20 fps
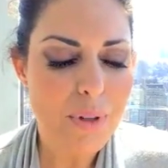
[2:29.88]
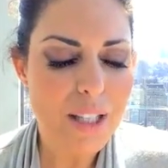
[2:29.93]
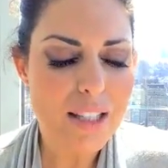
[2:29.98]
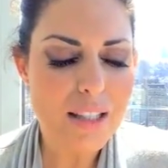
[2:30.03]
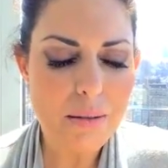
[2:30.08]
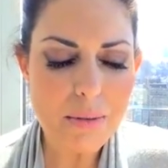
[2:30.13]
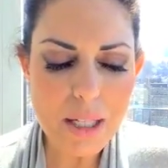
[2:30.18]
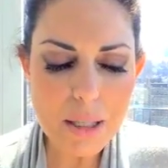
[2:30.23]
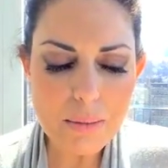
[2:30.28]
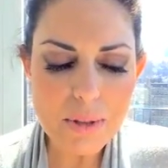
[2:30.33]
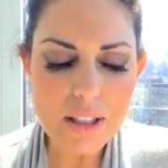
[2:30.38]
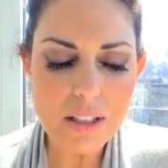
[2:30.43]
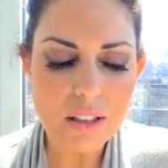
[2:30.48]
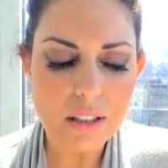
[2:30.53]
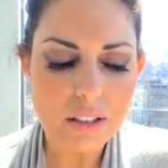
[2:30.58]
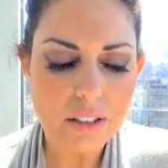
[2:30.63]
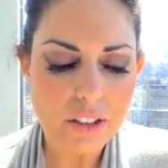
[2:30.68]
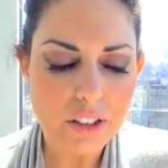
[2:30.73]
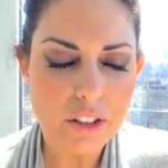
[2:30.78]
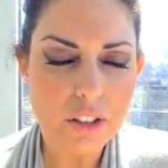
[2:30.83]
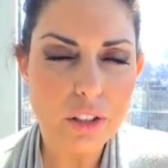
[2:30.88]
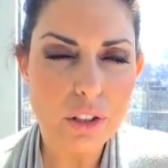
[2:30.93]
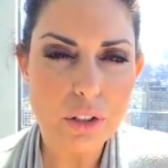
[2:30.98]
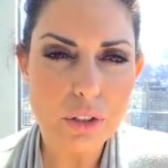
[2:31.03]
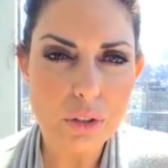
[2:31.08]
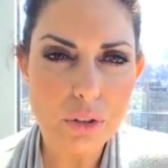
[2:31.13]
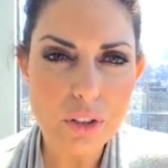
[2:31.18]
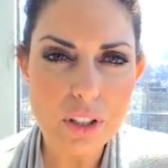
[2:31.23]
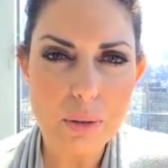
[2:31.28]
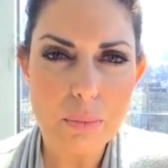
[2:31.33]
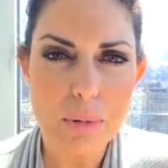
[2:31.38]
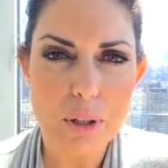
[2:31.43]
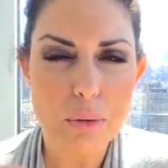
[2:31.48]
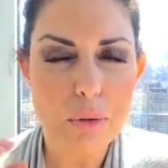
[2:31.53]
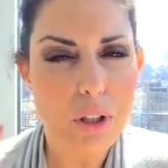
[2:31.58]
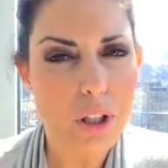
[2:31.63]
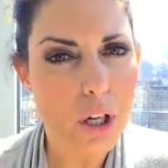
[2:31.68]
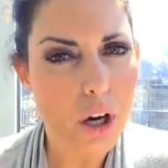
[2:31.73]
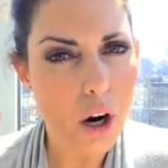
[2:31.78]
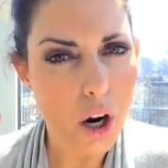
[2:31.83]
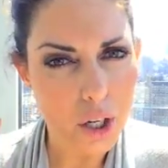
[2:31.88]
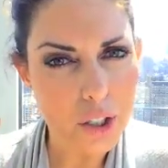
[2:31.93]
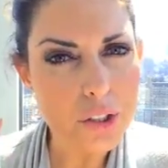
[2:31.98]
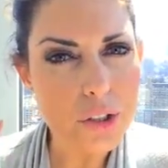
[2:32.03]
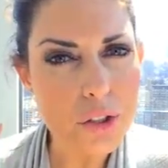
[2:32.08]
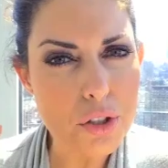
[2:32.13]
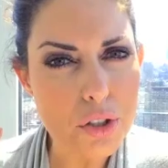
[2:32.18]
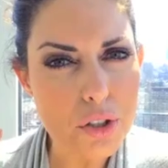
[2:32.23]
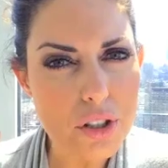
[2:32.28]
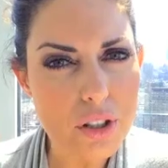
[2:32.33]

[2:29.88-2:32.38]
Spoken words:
Sometimes the clear glue can be really harsh.